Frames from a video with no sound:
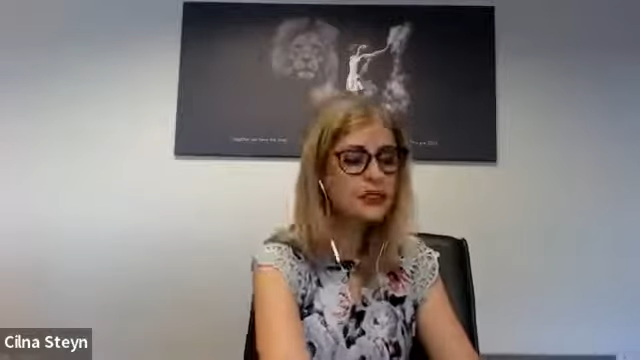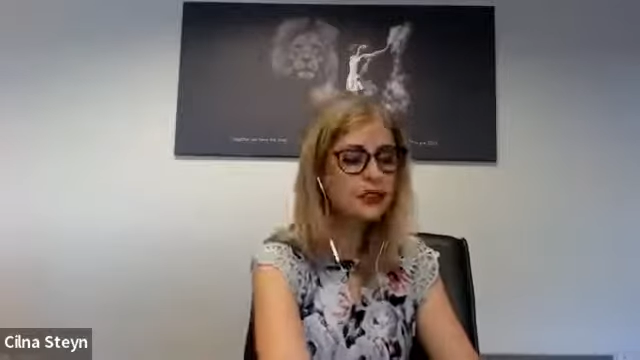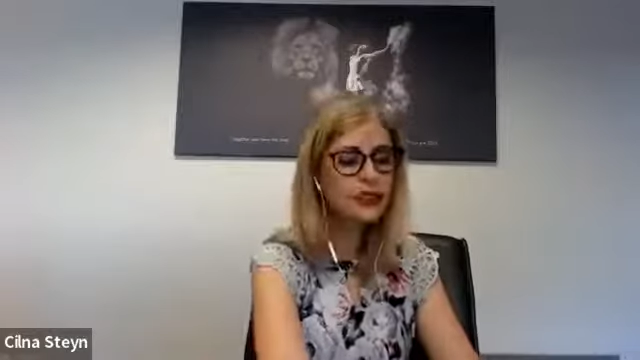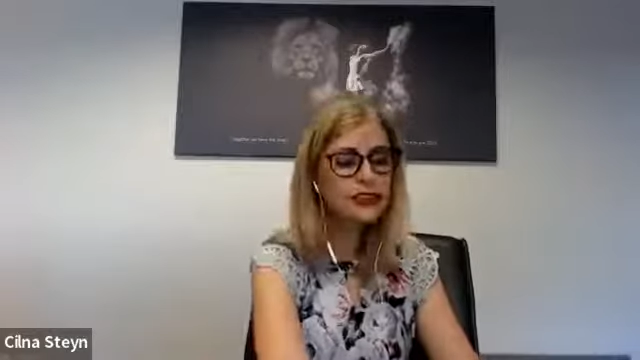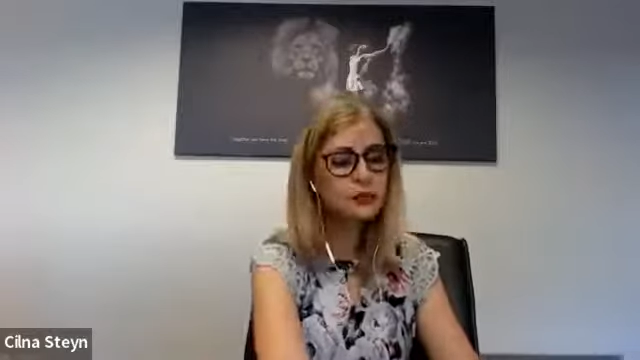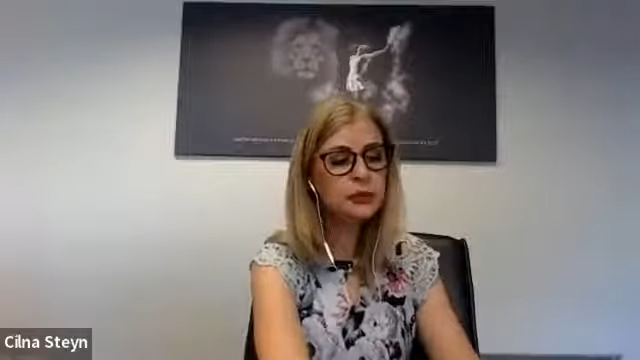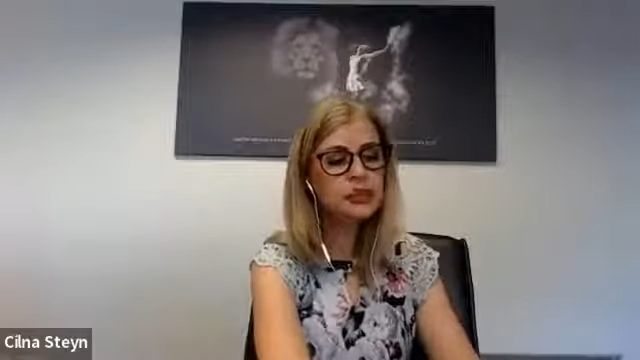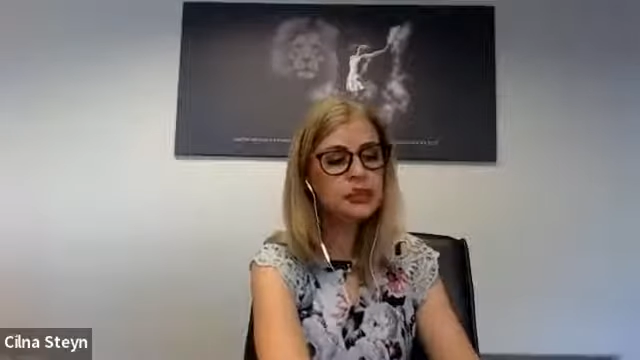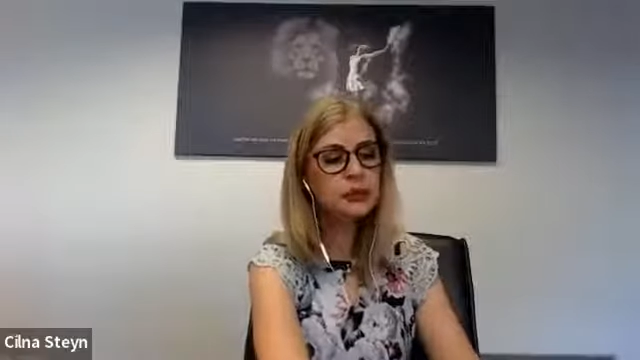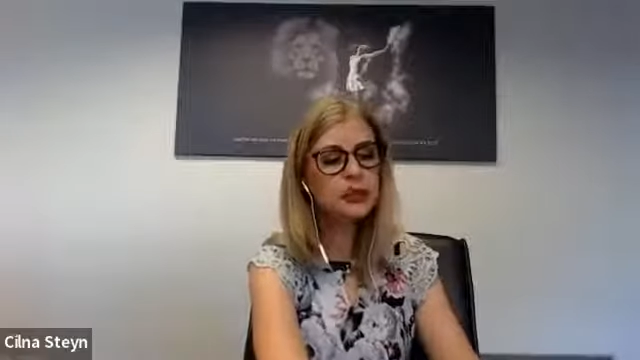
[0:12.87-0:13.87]
And so his
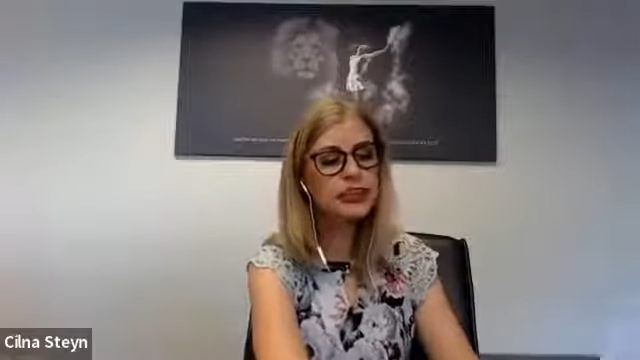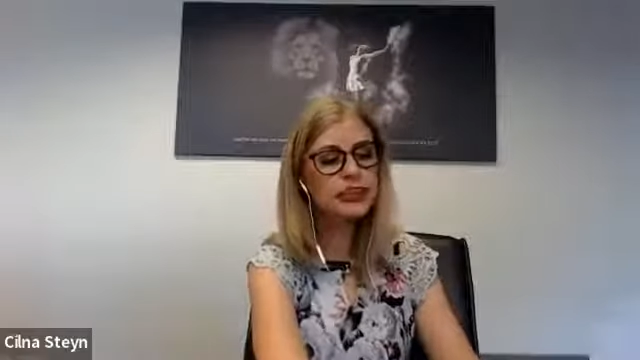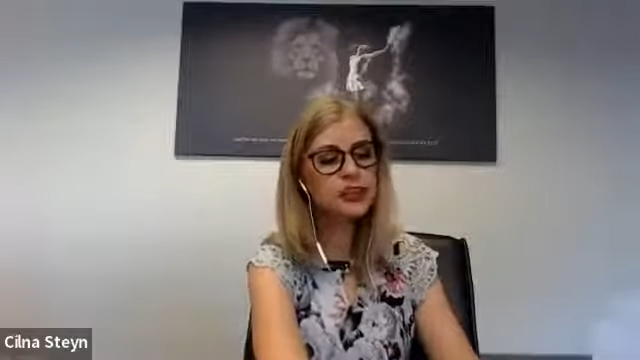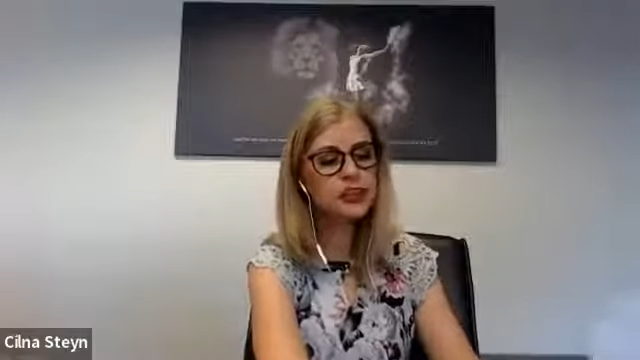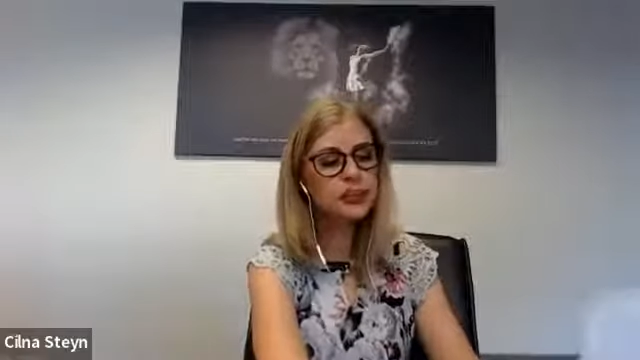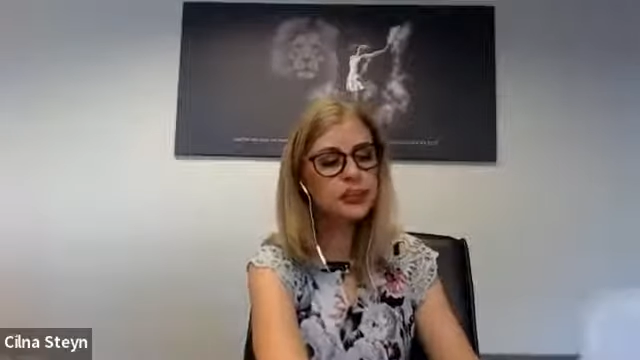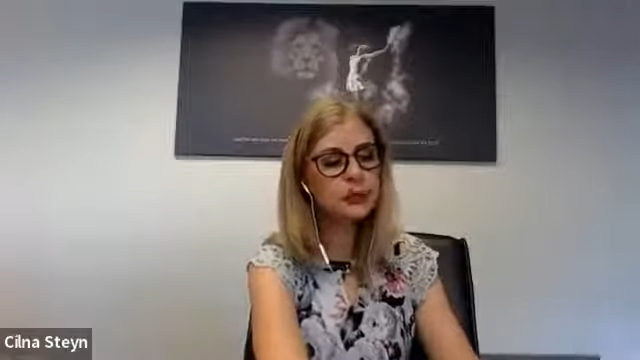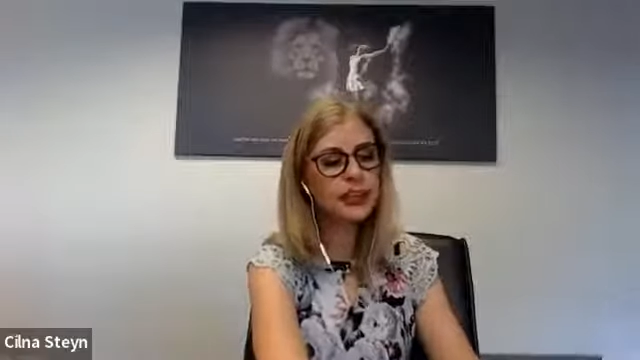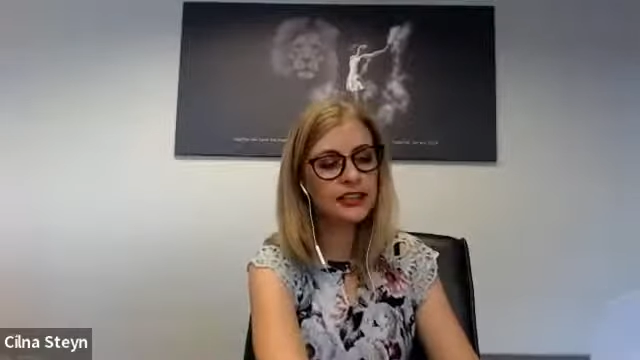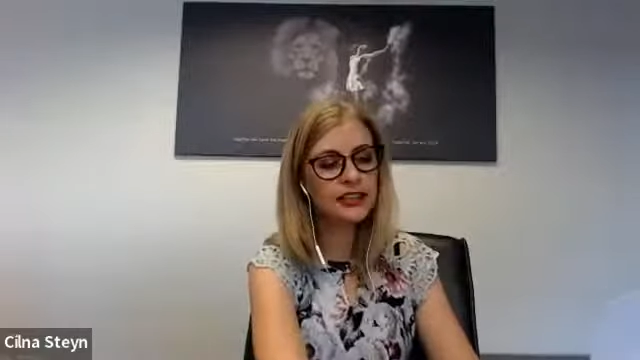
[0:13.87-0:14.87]
question relates to
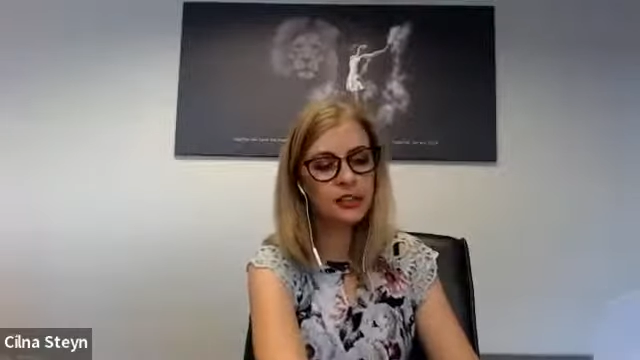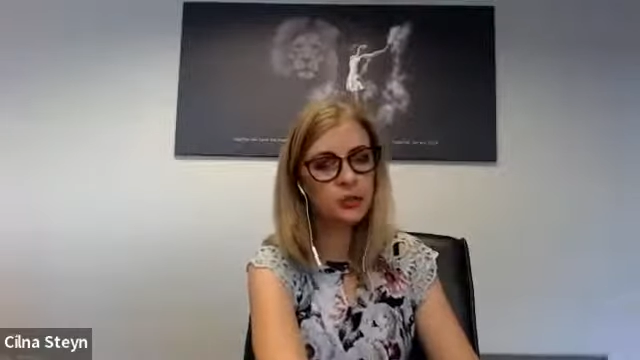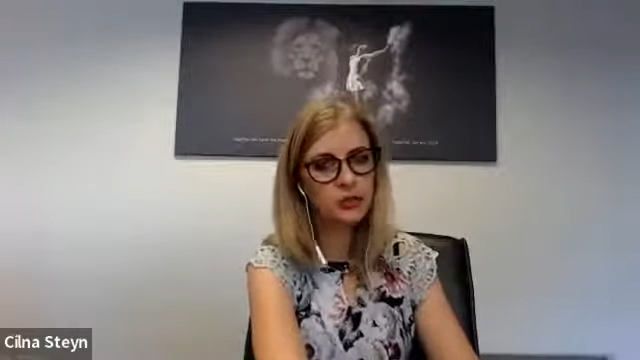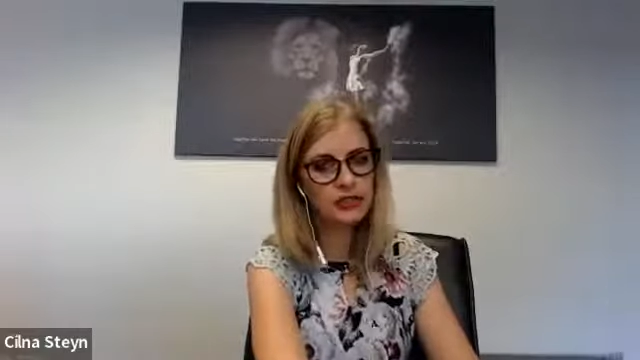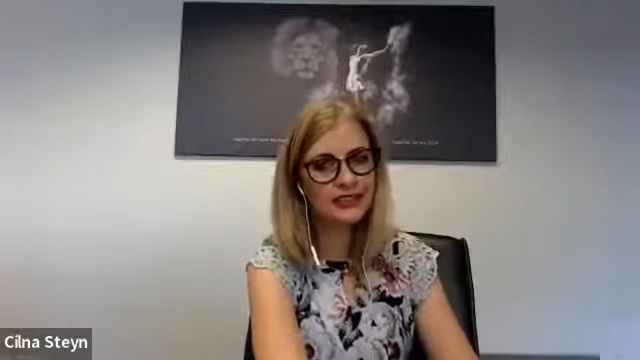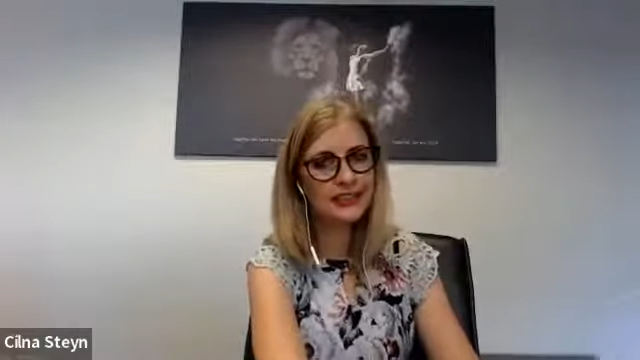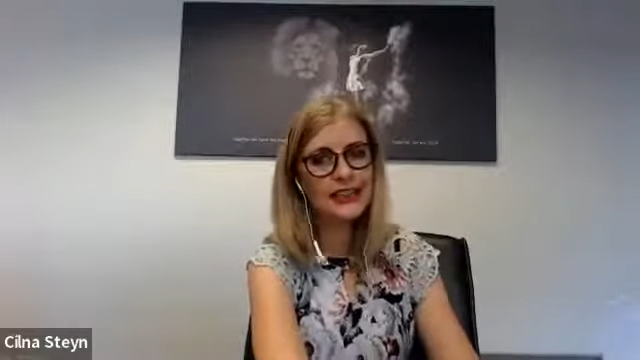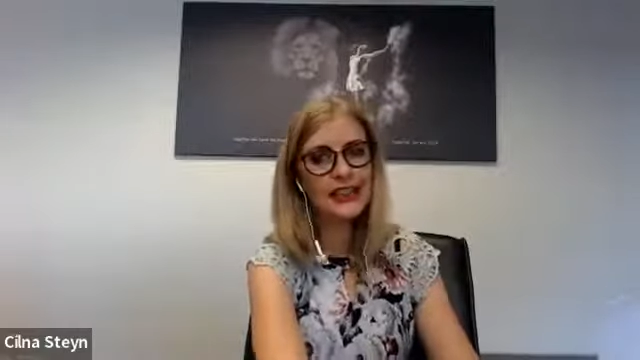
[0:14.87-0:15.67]
spoliation orders.